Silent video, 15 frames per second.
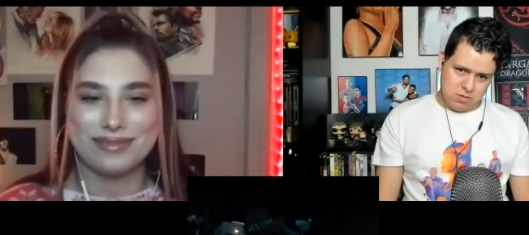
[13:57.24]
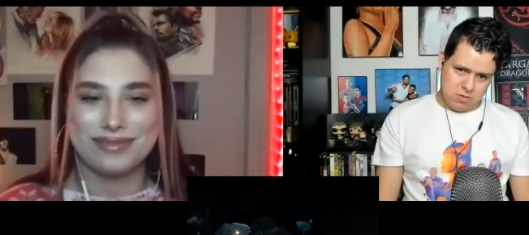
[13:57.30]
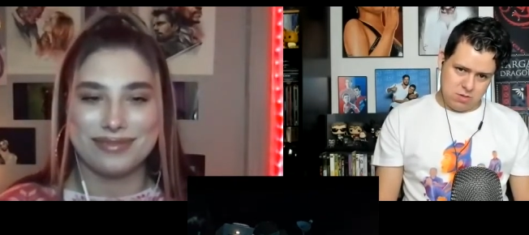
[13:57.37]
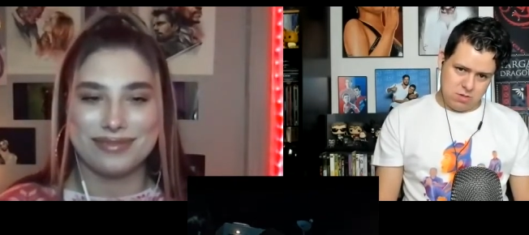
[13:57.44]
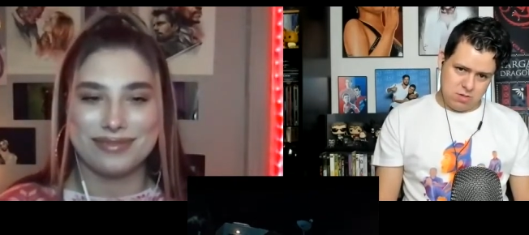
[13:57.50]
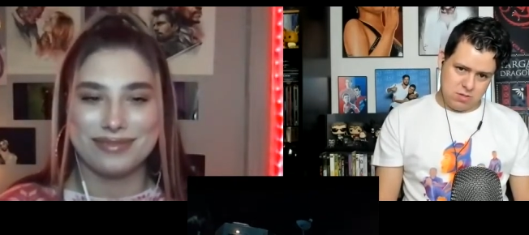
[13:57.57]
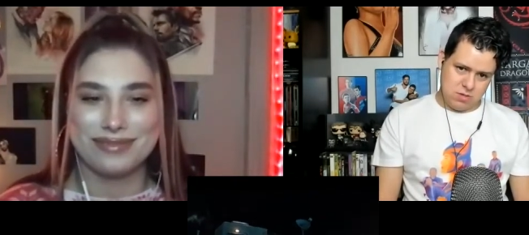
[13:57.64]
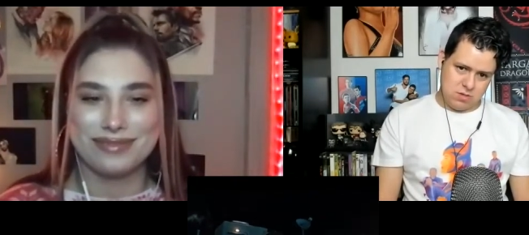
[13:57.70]

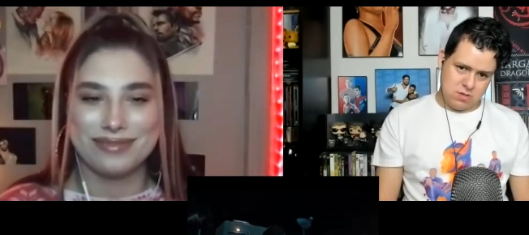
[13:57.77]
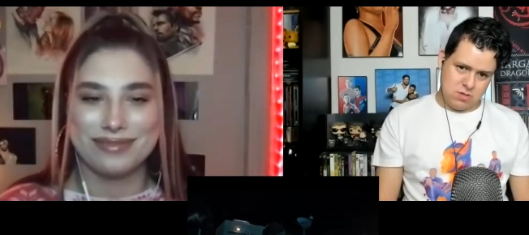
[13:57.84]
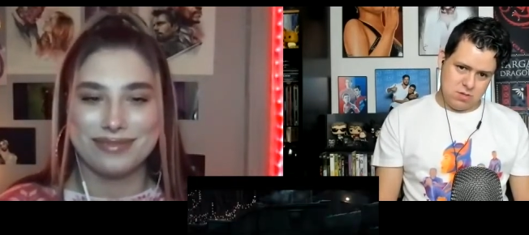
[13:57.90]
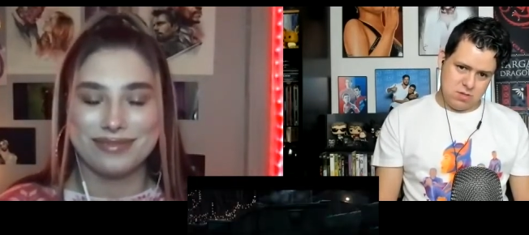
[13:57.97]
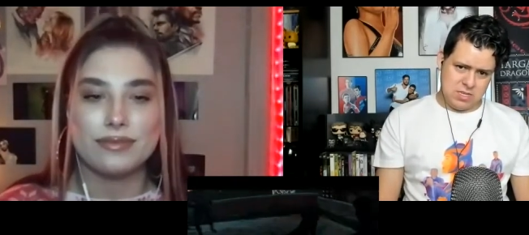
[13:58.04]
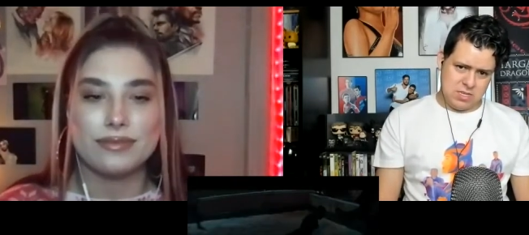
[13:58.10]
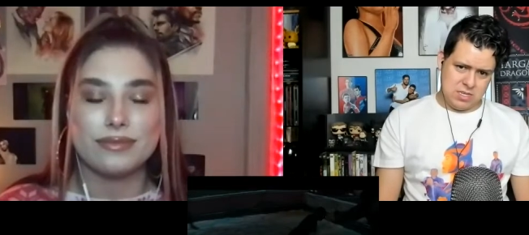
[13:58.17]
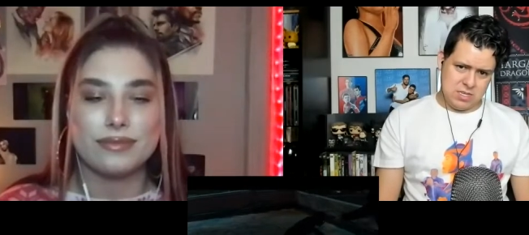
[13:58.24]

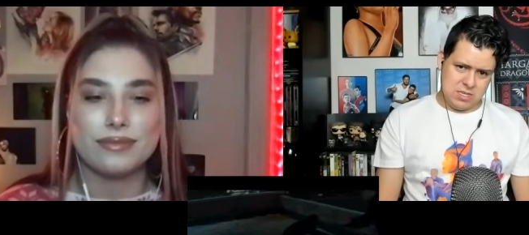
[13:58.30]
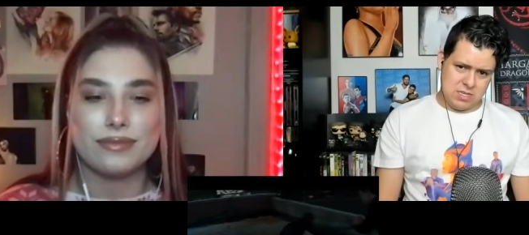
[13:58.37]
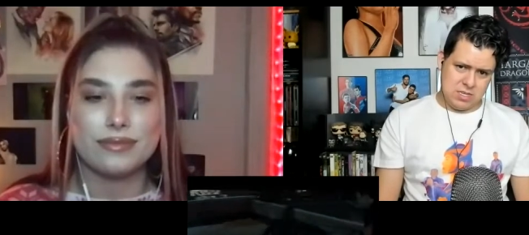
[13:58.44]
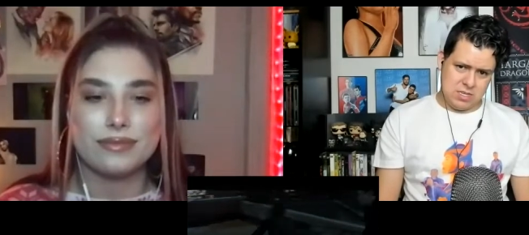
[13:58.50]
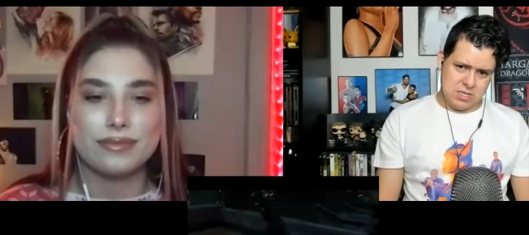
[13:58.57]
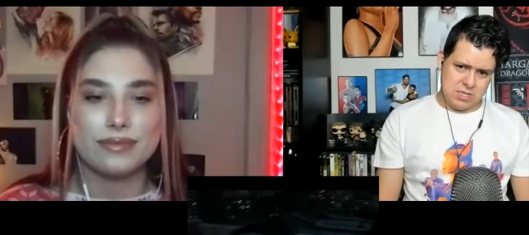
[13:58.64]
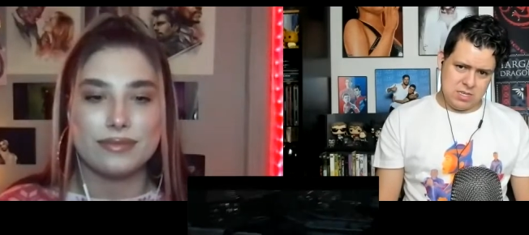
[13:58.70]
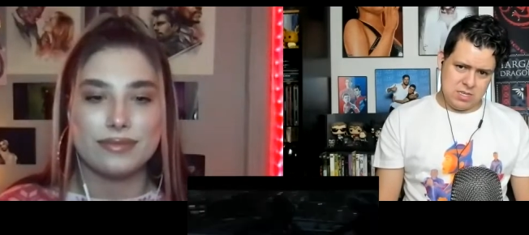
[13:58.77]

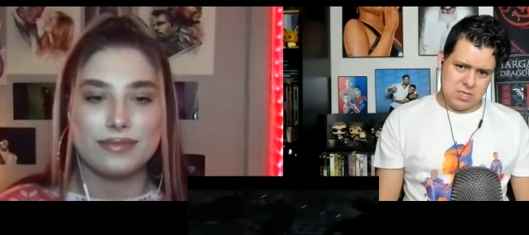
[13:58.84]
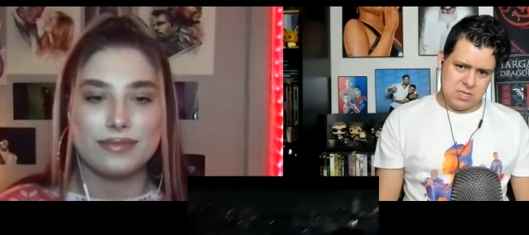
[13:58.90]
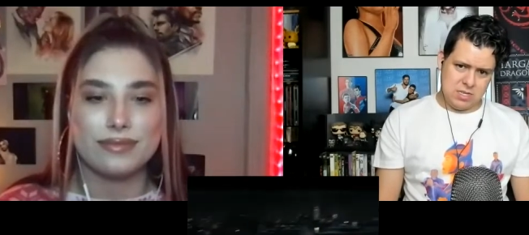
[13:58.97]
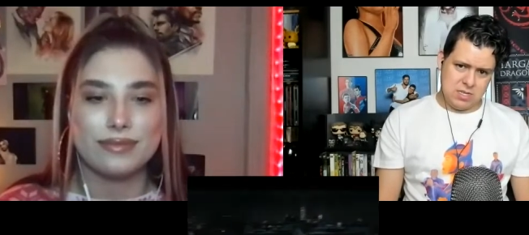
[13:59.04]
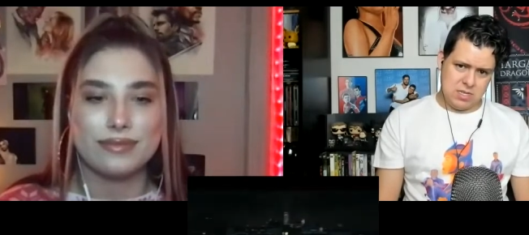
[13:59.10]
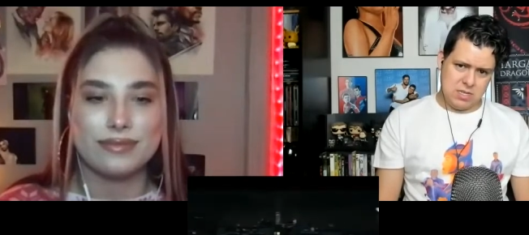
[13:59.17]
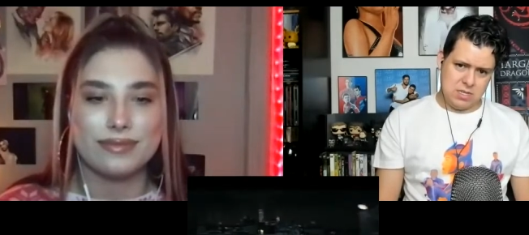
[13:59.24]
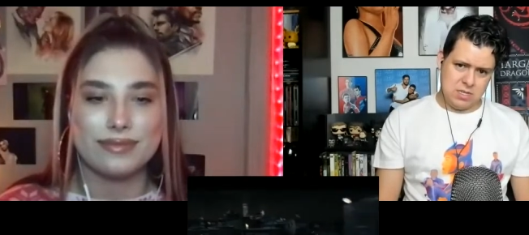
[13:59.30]

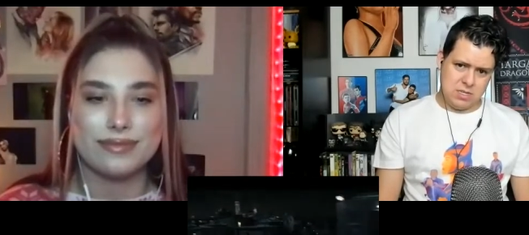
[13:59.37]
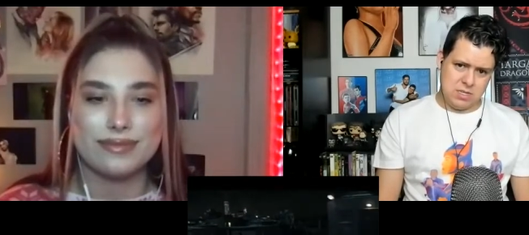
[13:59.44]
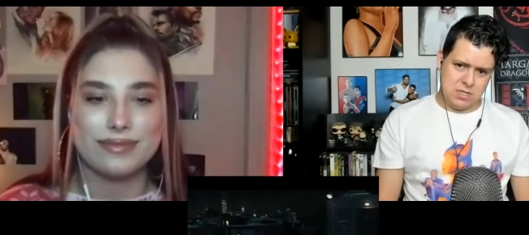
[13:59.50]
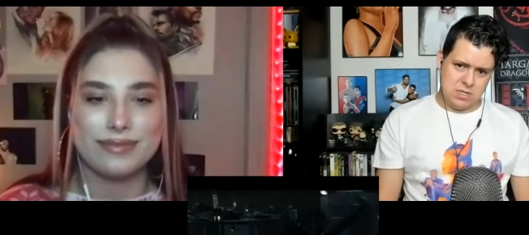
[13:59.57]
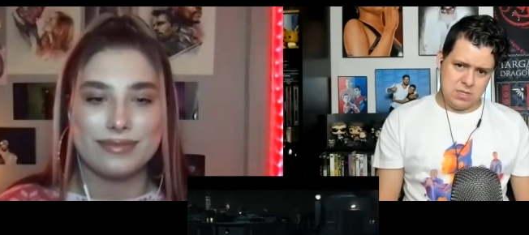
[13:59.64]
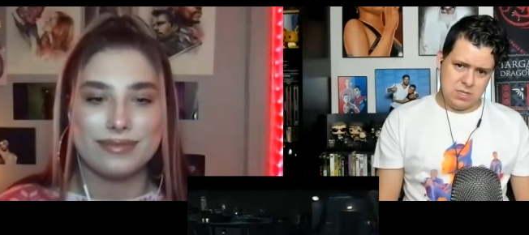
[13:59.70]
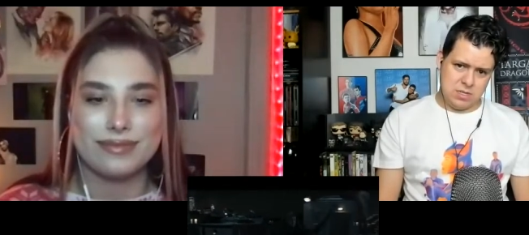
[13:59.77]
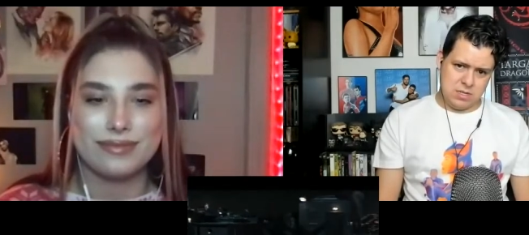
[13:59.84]

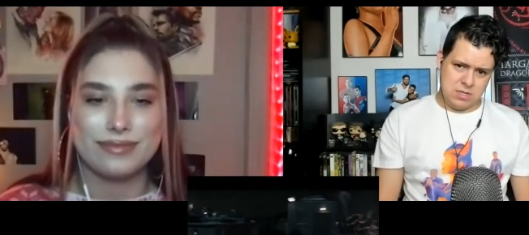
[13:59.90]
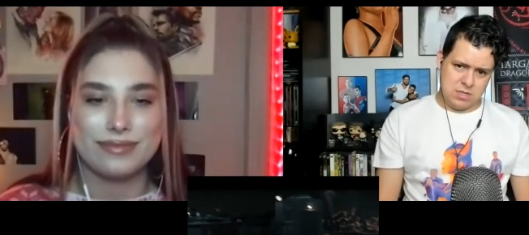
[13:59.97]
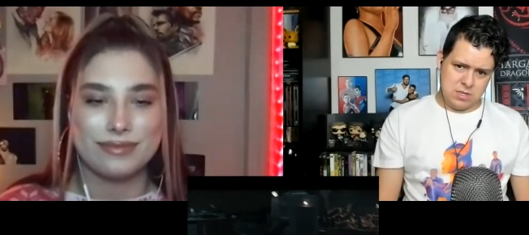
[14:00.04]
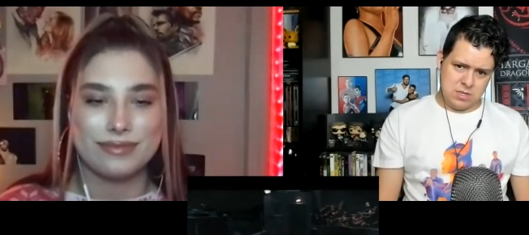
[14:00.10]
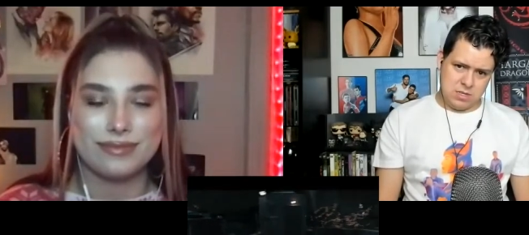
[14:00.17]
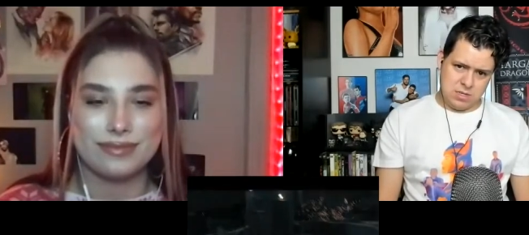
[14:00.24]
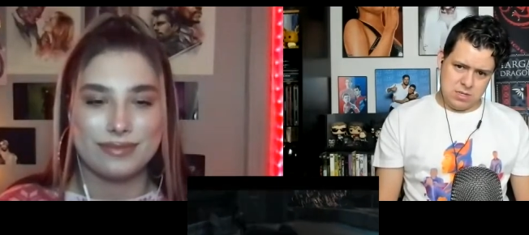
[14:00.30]
(no one is talking)